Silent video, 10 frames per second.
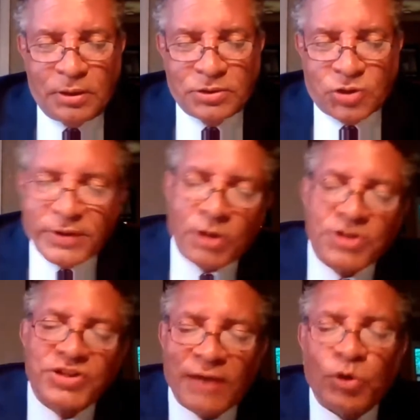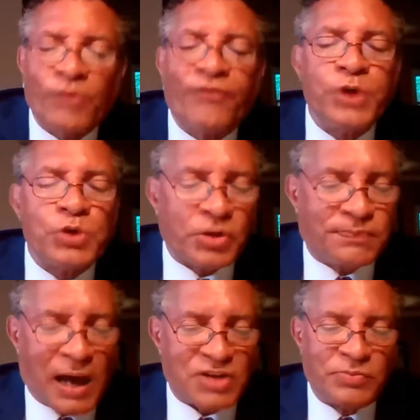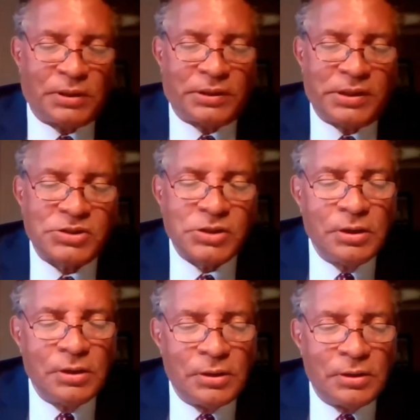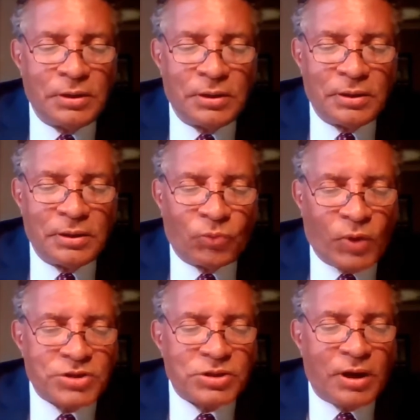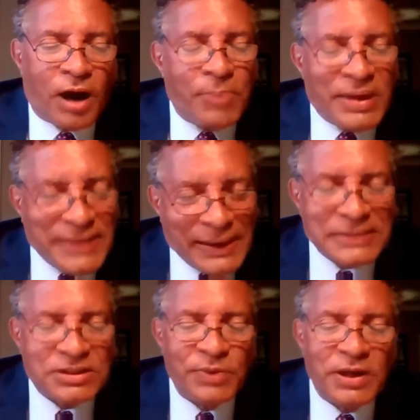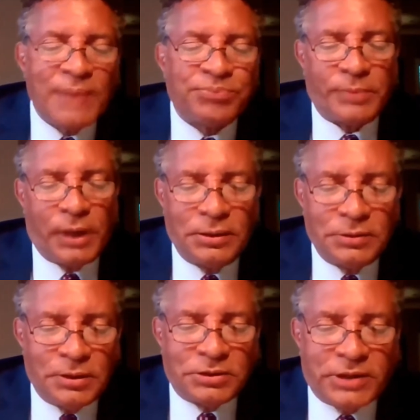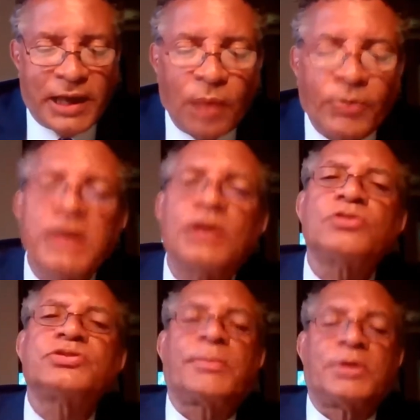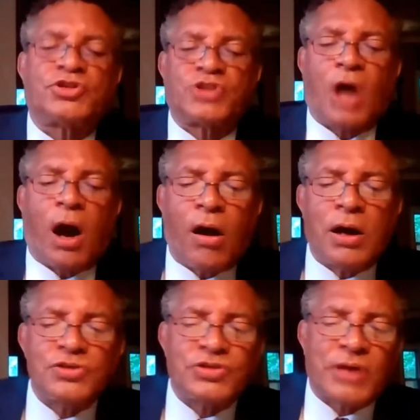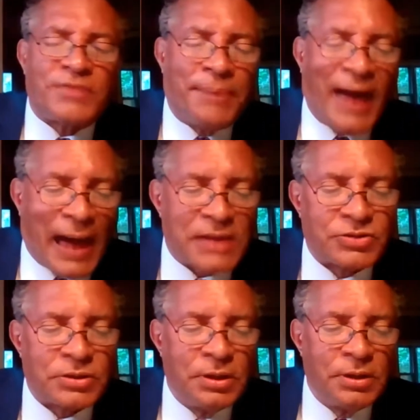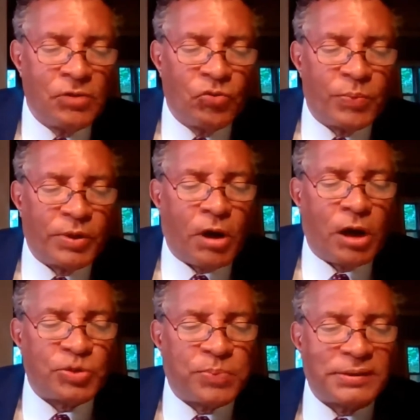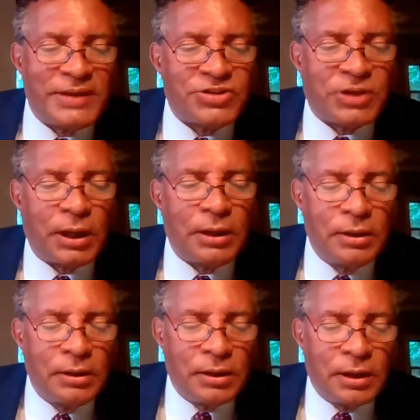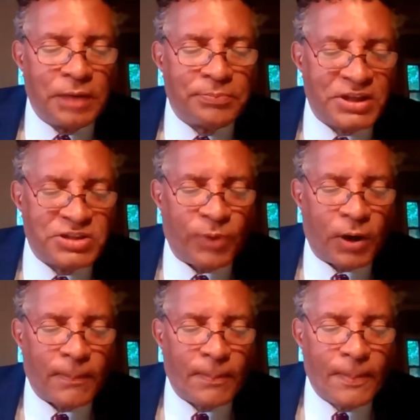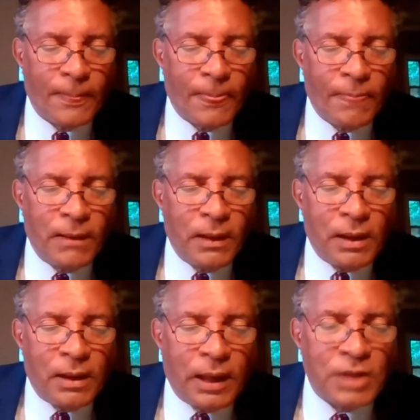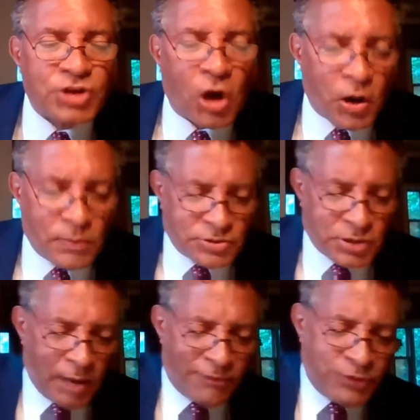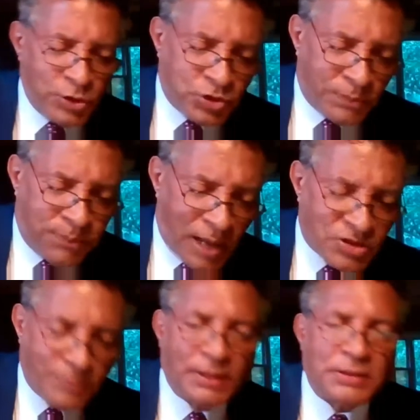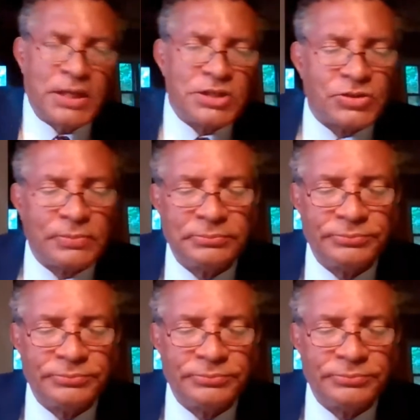So there are several future possibilities which are beginning to be implemented to help heal some of the scars of the past with regard to policing in Pittsburgh. In terms of future possibilities,